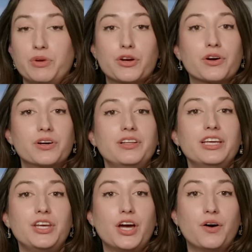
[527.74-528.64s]
We currently
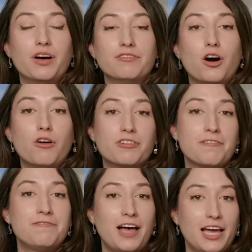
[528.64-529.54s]
know of over
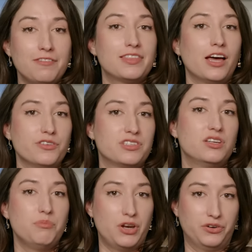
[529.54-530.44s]

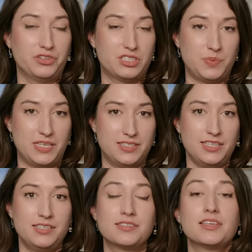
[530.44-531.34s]
5,000 mineral
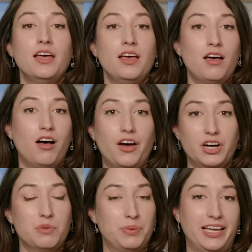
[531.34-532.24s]
species, on
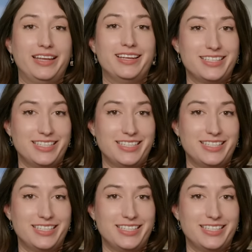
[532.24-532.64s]
our planet